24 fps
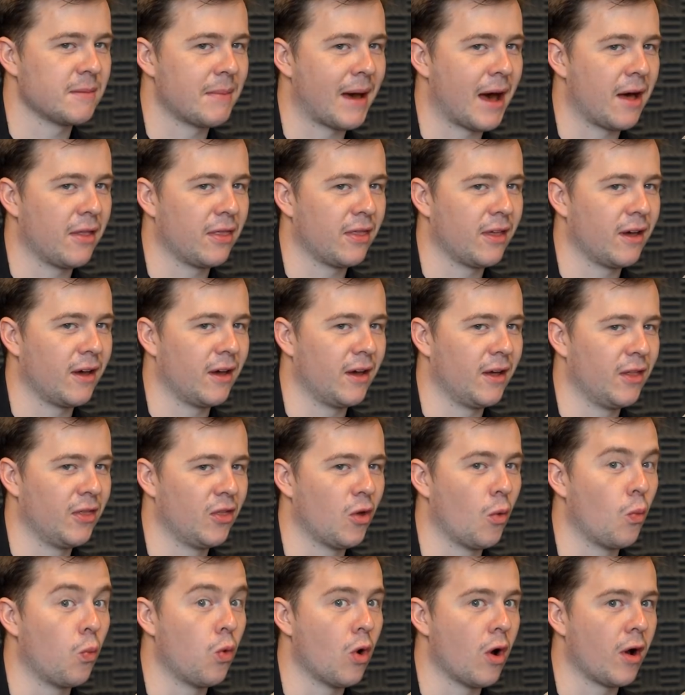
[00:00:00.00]
about
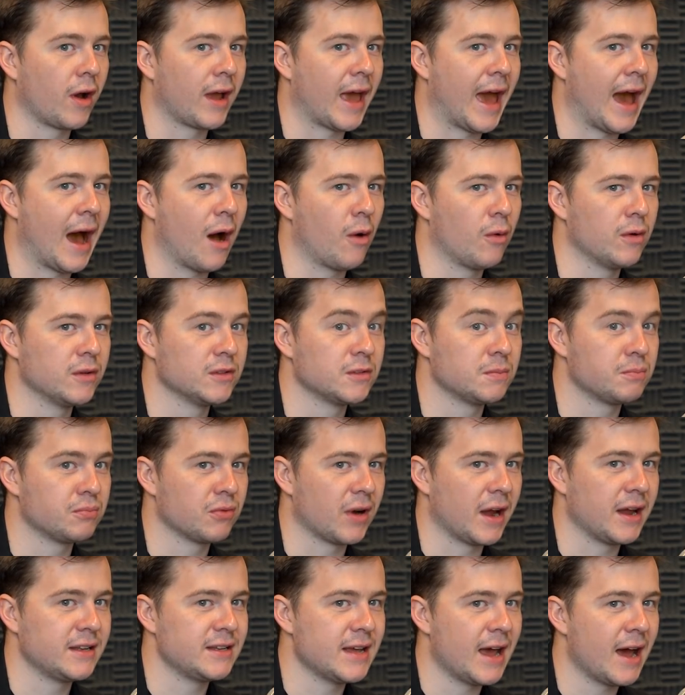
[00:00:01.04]
the work hours
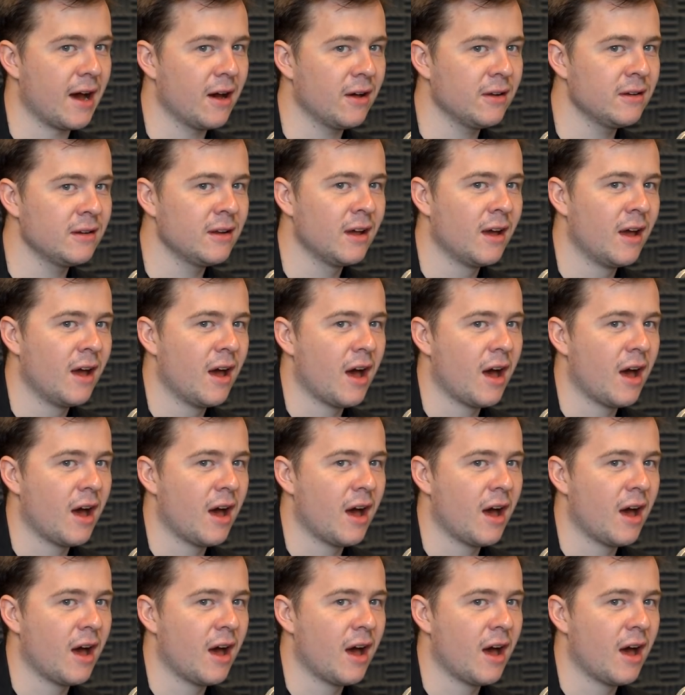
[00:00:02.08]
breakdown.